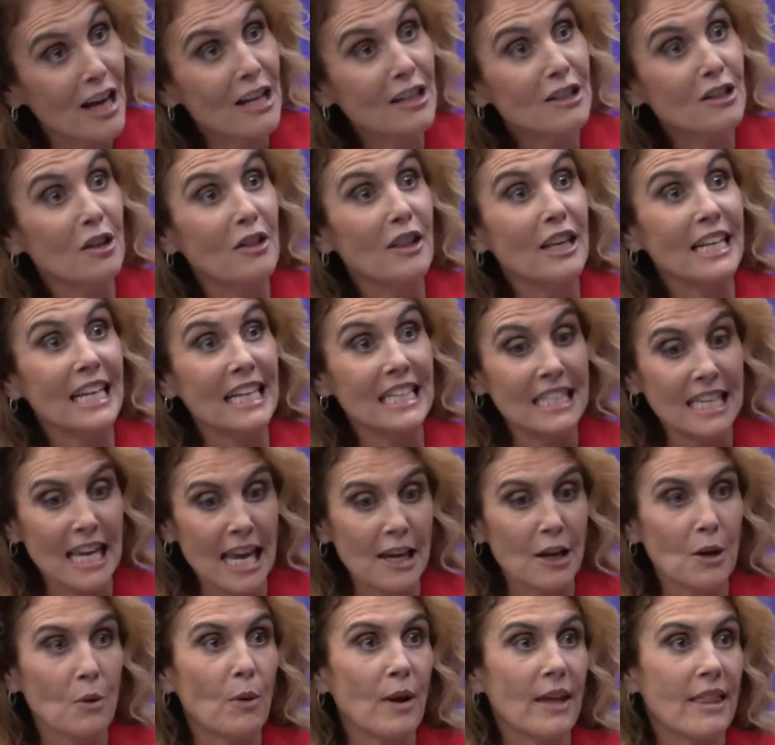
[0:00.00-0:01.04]
so they can
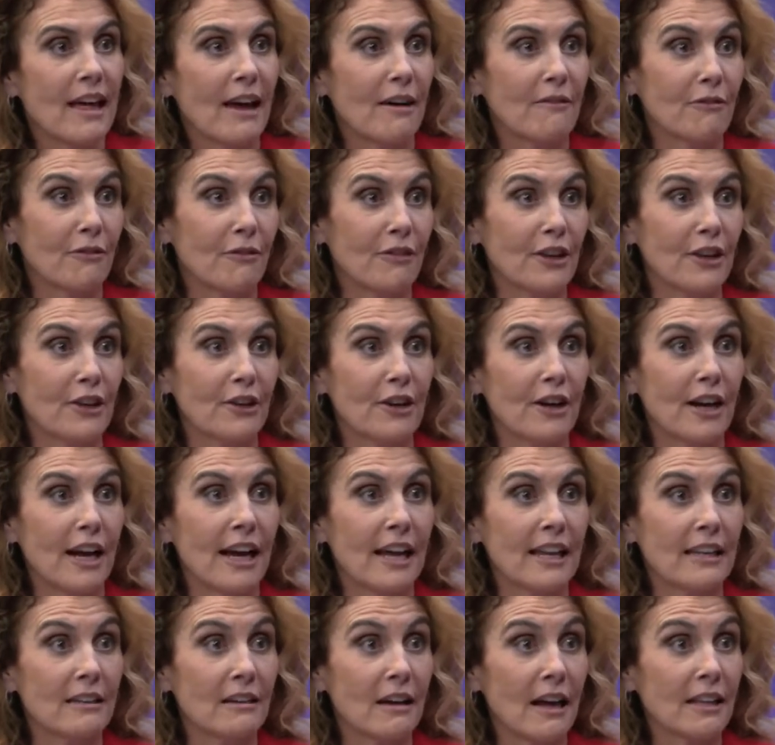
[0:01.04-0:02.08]
take away that fear
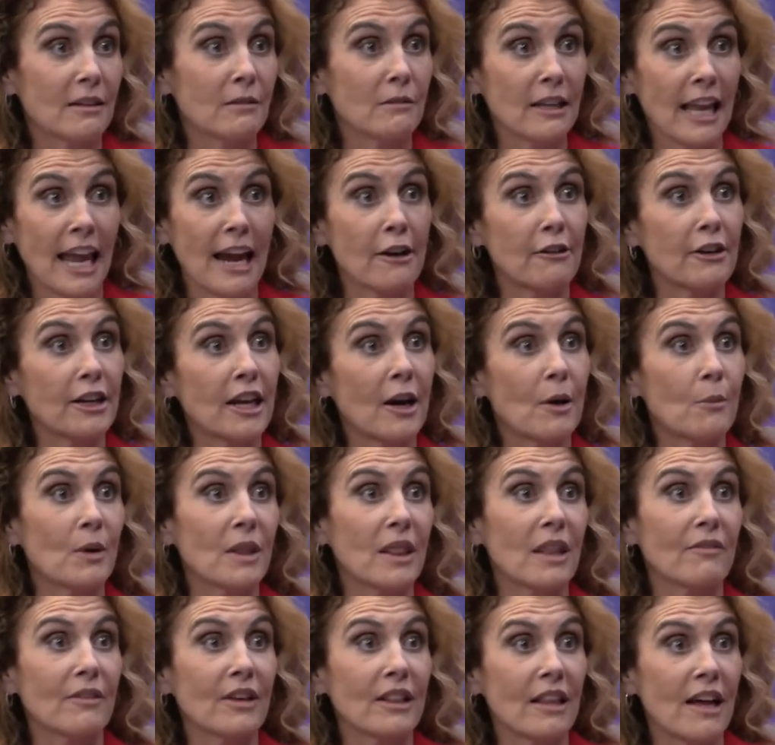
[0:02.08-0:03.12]
and carry on with
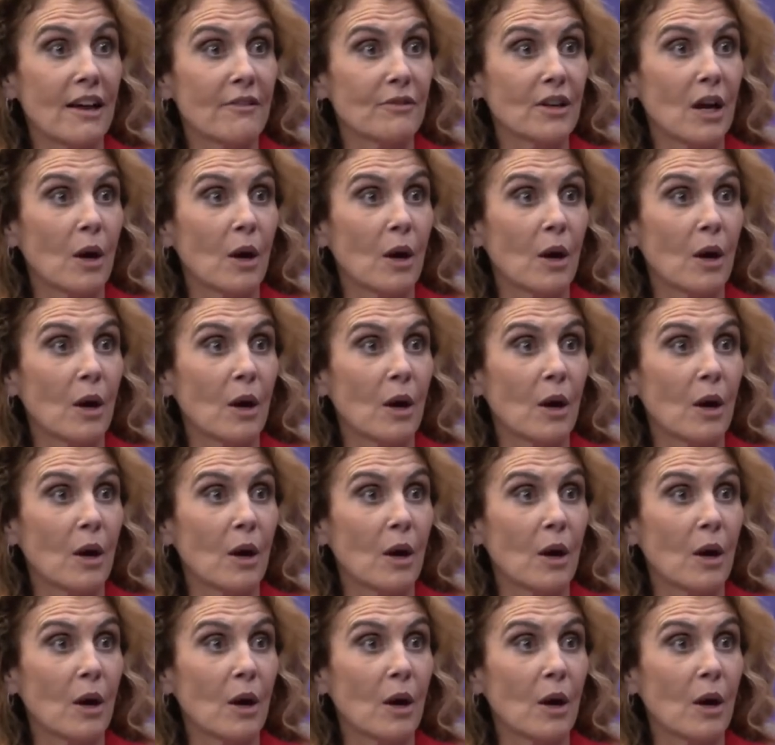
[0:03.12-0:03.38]
living life,